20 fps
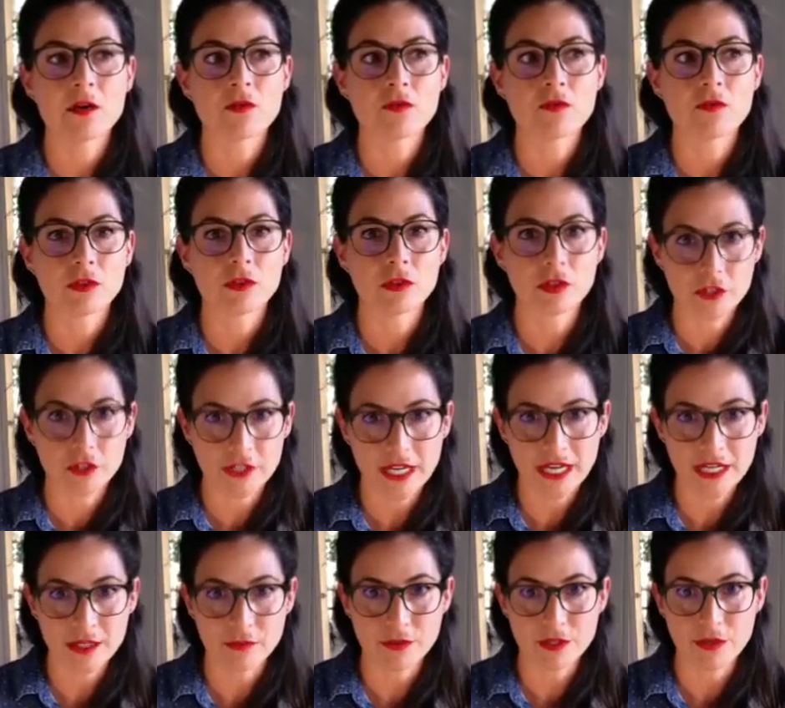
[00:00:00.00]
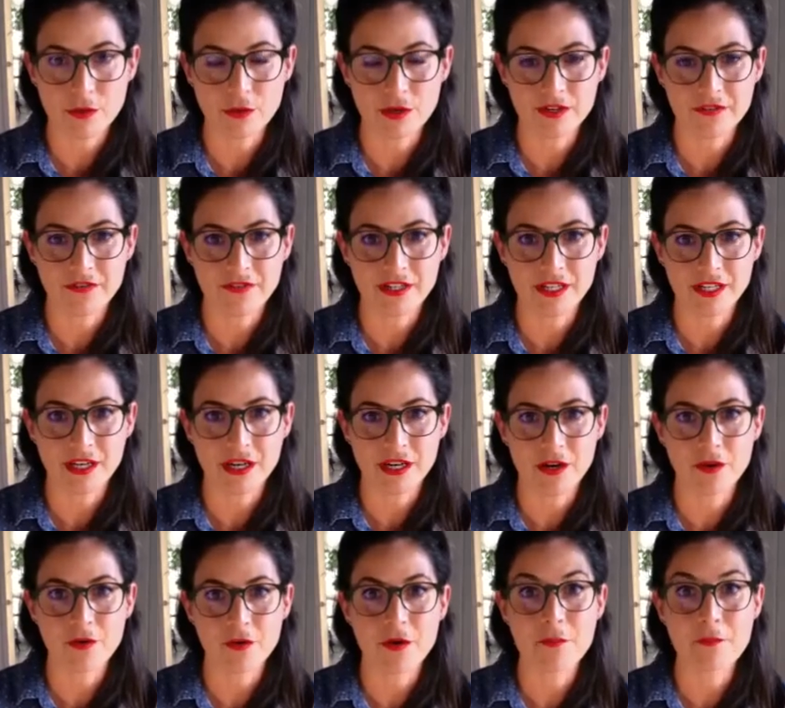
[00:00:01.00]
learn how to record a
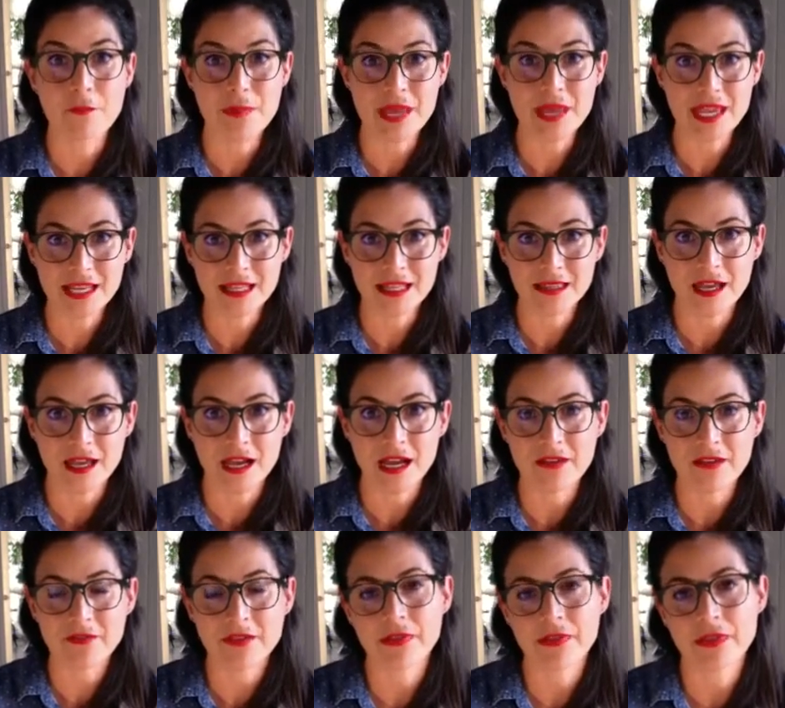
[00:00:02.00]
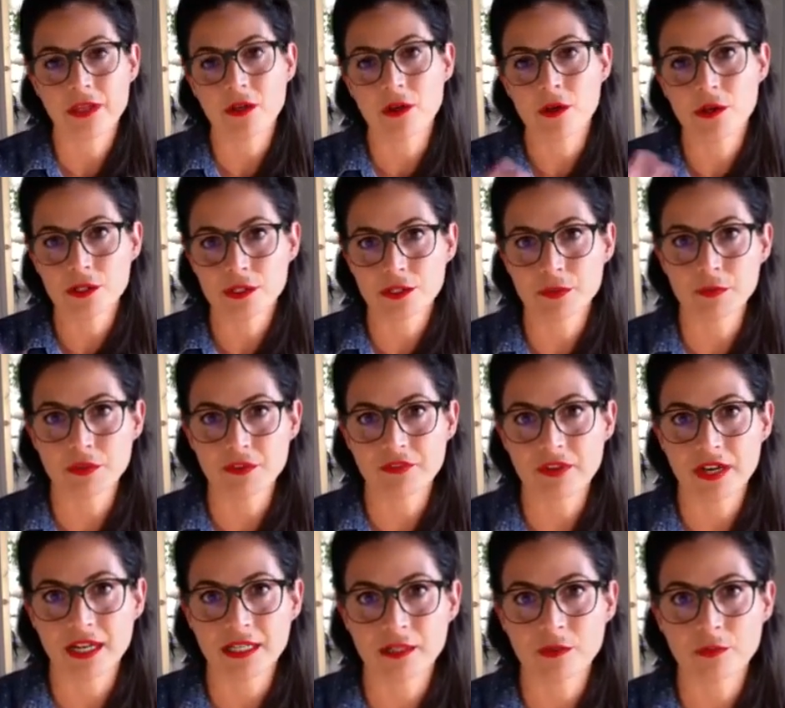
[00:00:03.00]
video, make it live, and then also
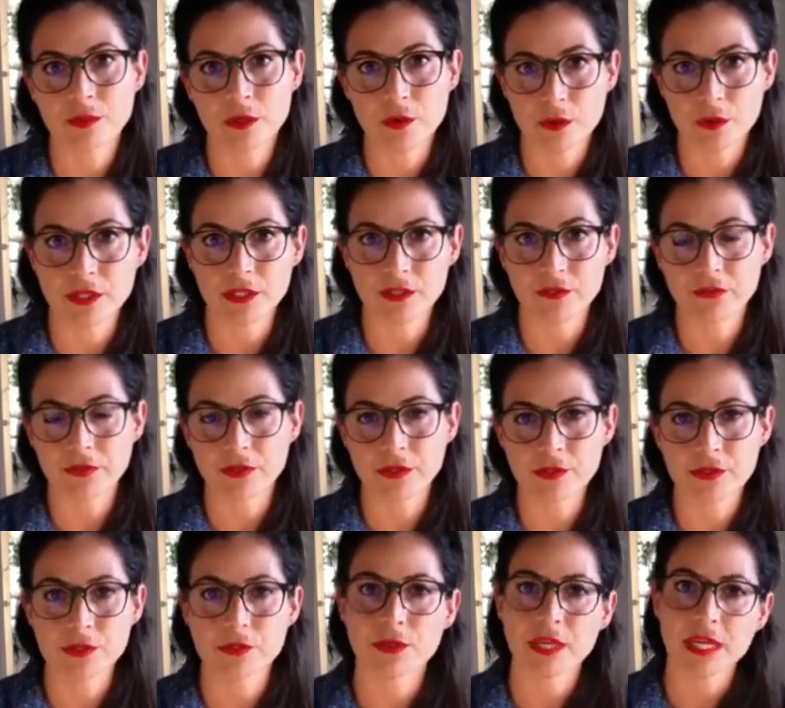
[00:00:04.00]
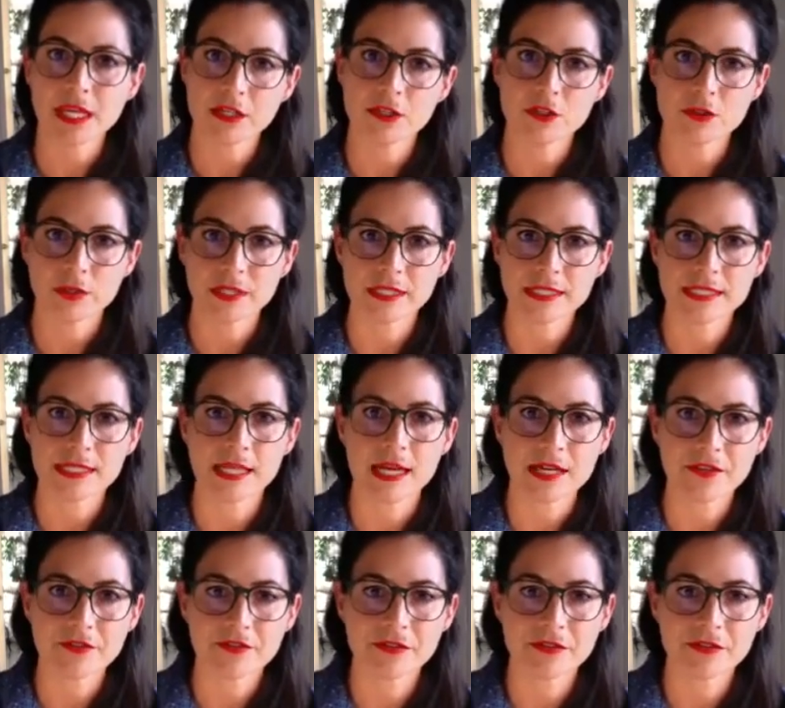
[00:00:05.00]
provide it recorded for those who can't join us live.